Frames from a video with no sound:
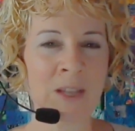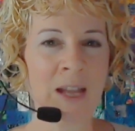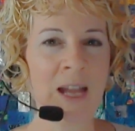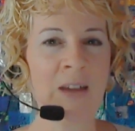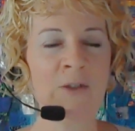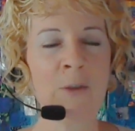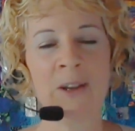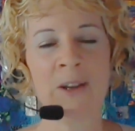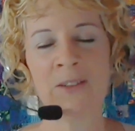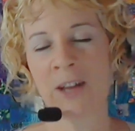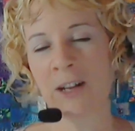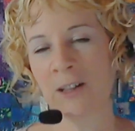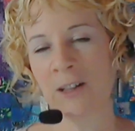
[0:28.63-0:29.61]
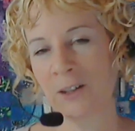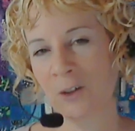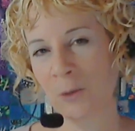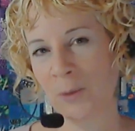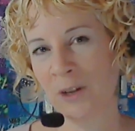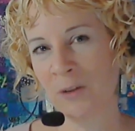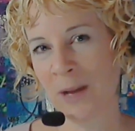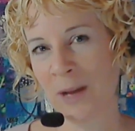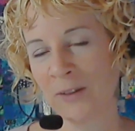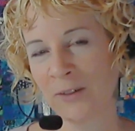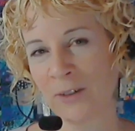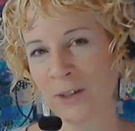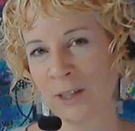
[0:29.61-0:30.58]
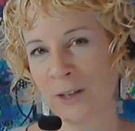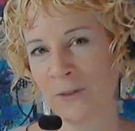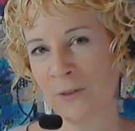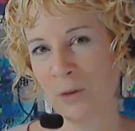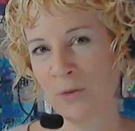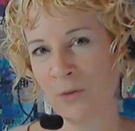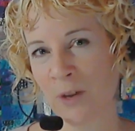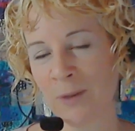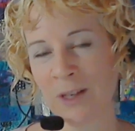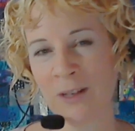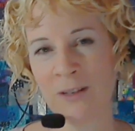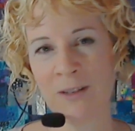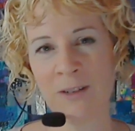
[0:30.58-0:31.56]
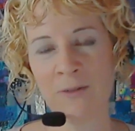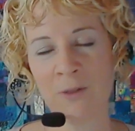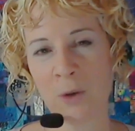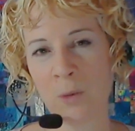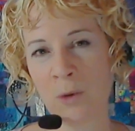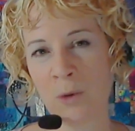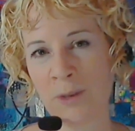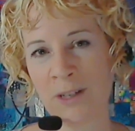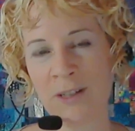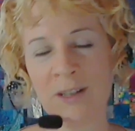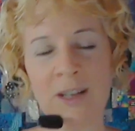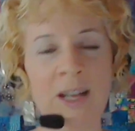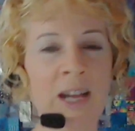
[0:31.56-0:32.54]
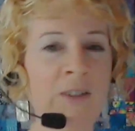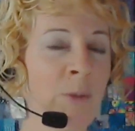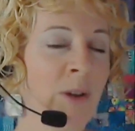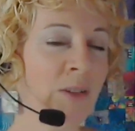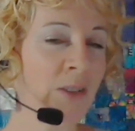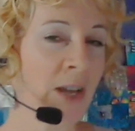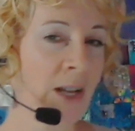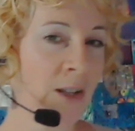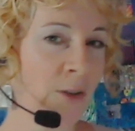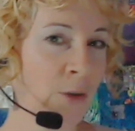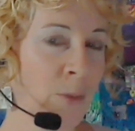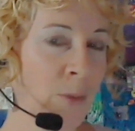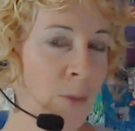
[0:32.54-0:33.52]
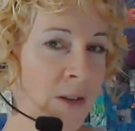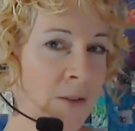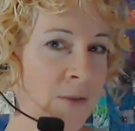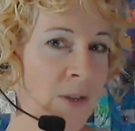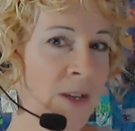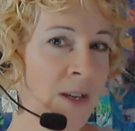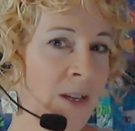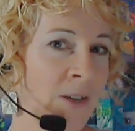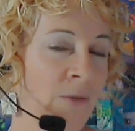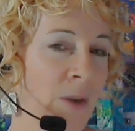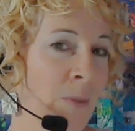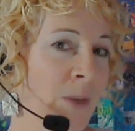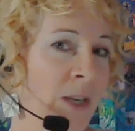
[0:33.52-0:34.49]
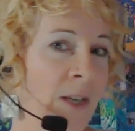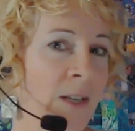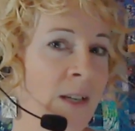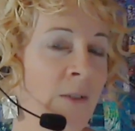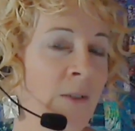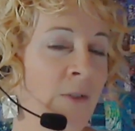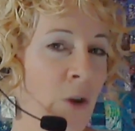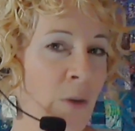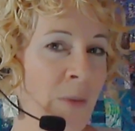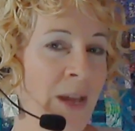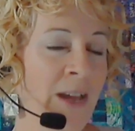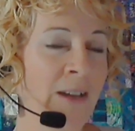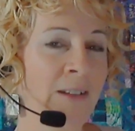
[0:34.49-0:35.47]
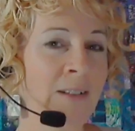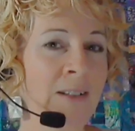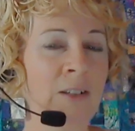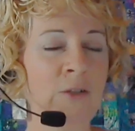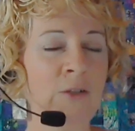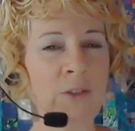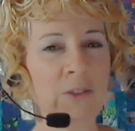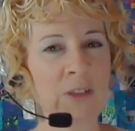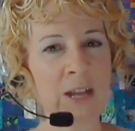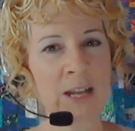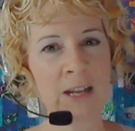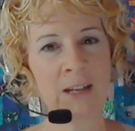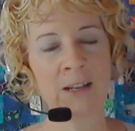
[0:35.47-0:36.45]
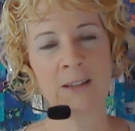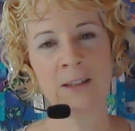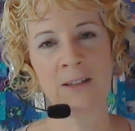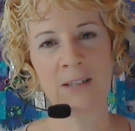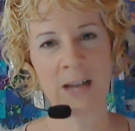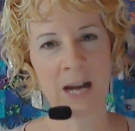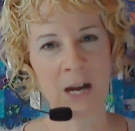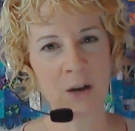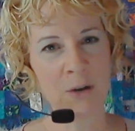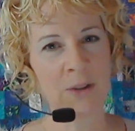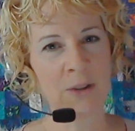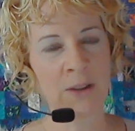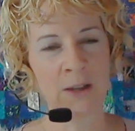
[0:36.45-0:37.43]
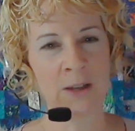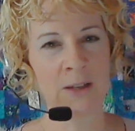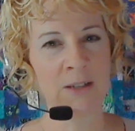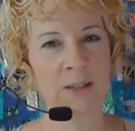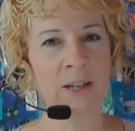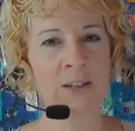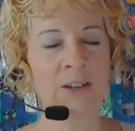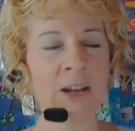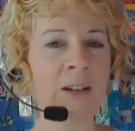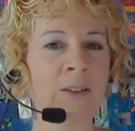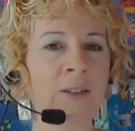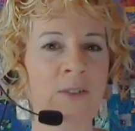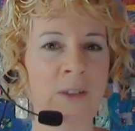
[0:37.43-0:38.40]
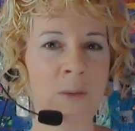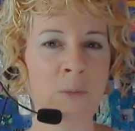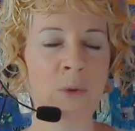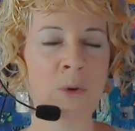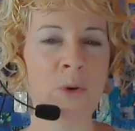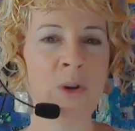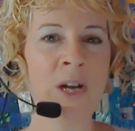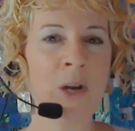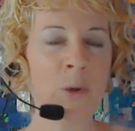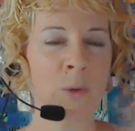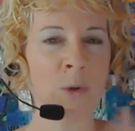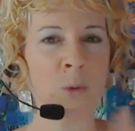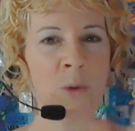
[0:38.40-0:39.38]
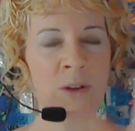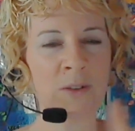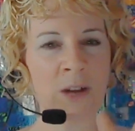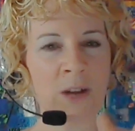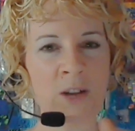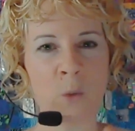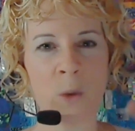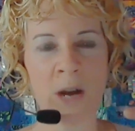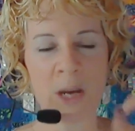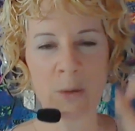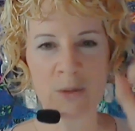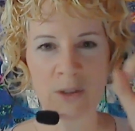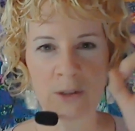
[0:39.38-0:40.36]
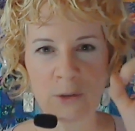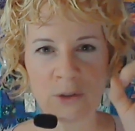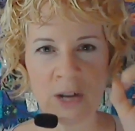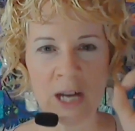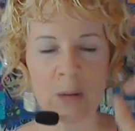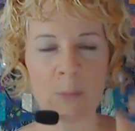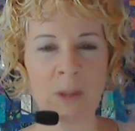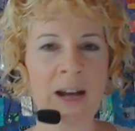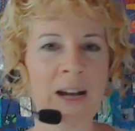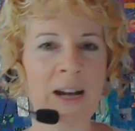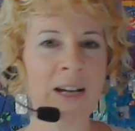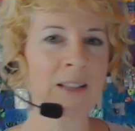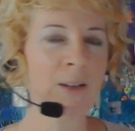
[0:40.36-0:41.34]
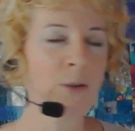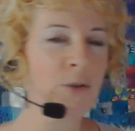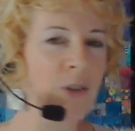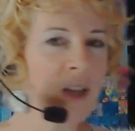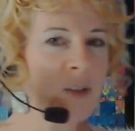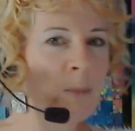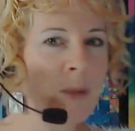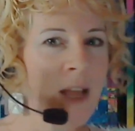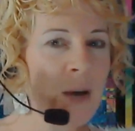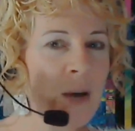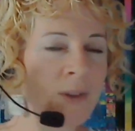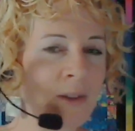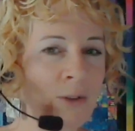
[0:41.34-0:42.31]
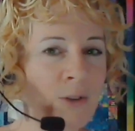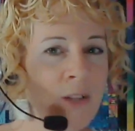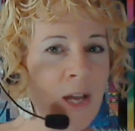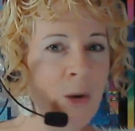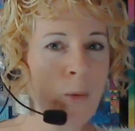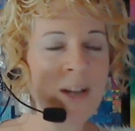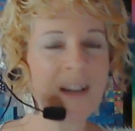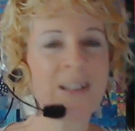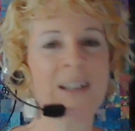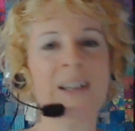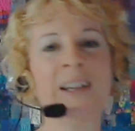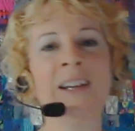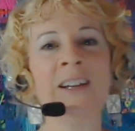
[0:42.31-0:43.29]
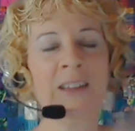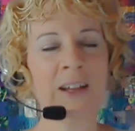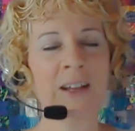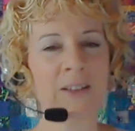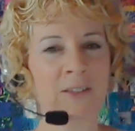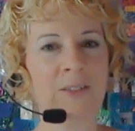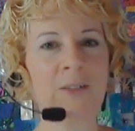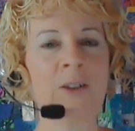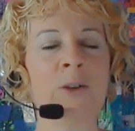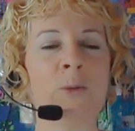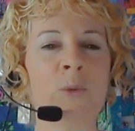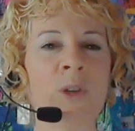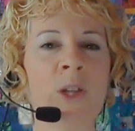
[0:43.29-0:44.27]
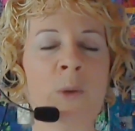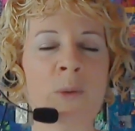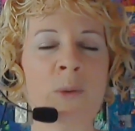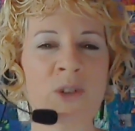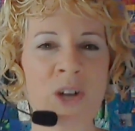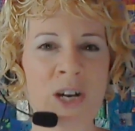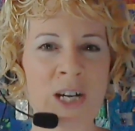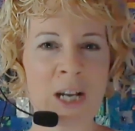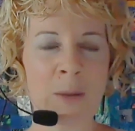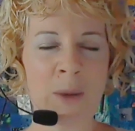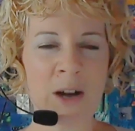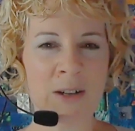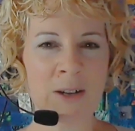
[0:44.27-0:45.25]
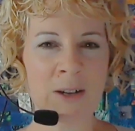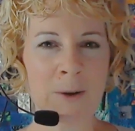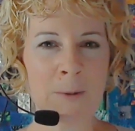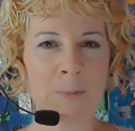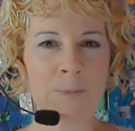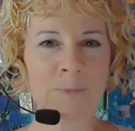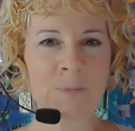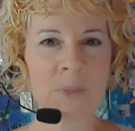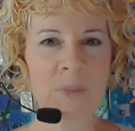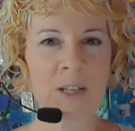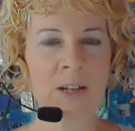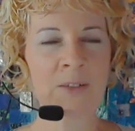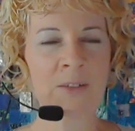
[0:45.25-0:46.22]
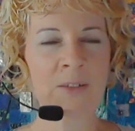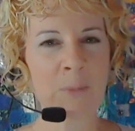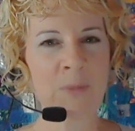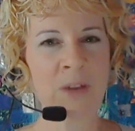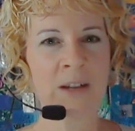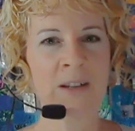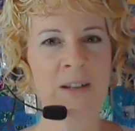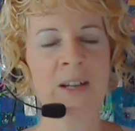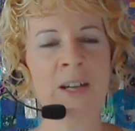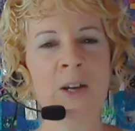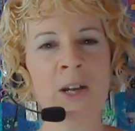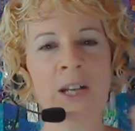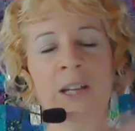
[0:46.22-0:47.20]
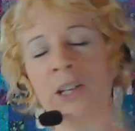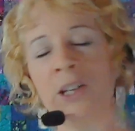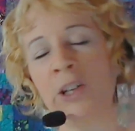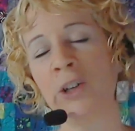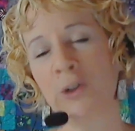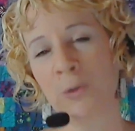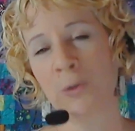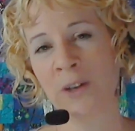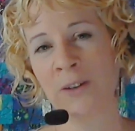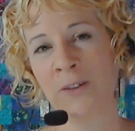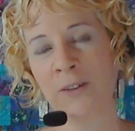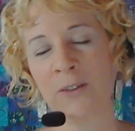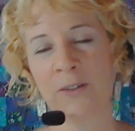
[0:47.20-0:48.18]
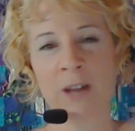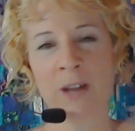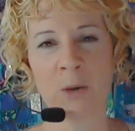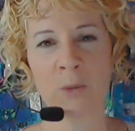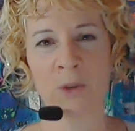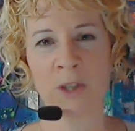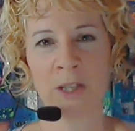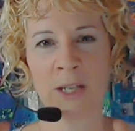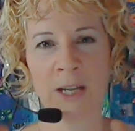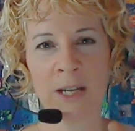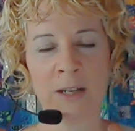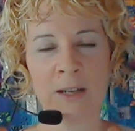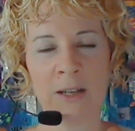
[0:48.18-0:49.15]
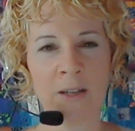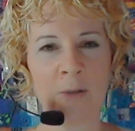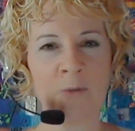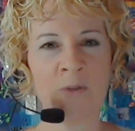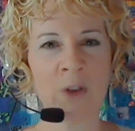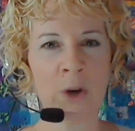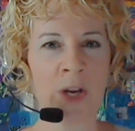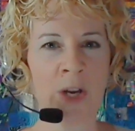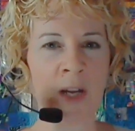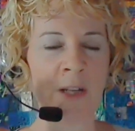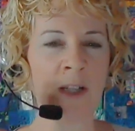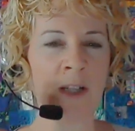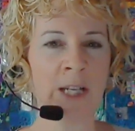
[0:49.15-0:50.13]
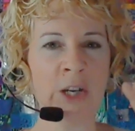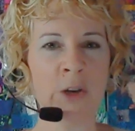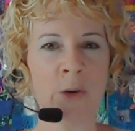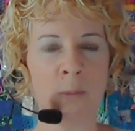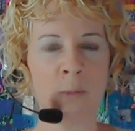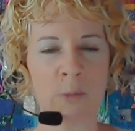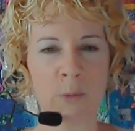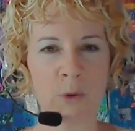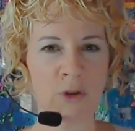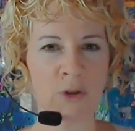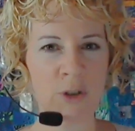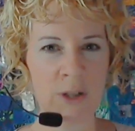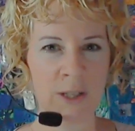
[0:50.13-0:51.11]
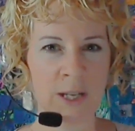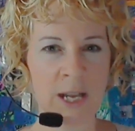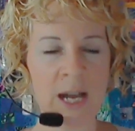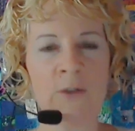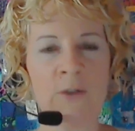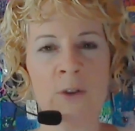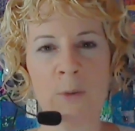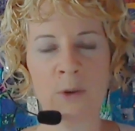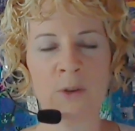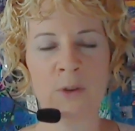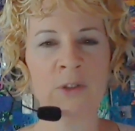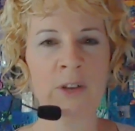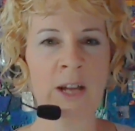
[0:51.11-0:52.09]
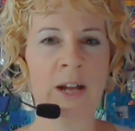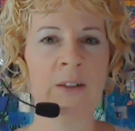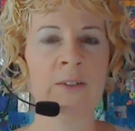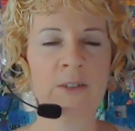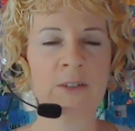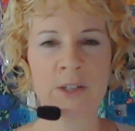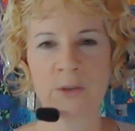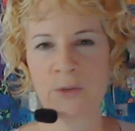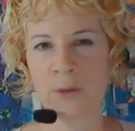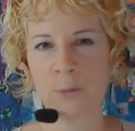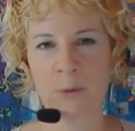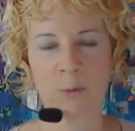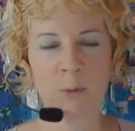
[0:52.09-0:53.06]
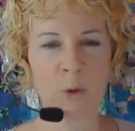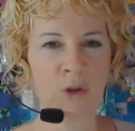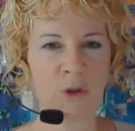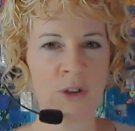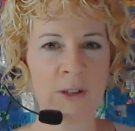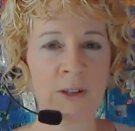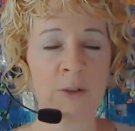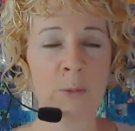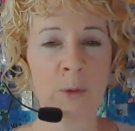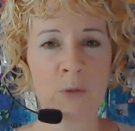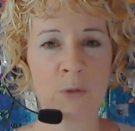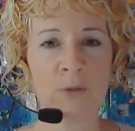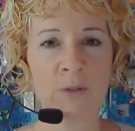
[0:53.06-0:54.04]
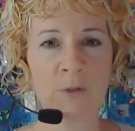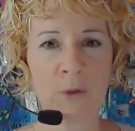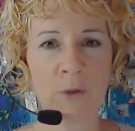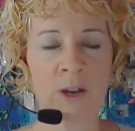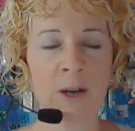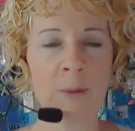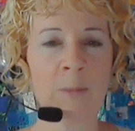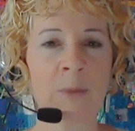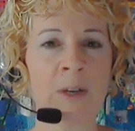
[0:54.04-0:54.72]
Everybody's got a little bit of masculine if they're feminine, if they're a woman. Everybody's got a little bit of feminine if they're a man. Just like the Tao, the yin-yang symbol, where one side's white with a little dot of black and the other side's black with a little dot of white. That's really what we're talking about here. Except that in humans, it's not really very linear proportionally. Every person has a different proportion that's perfect for them.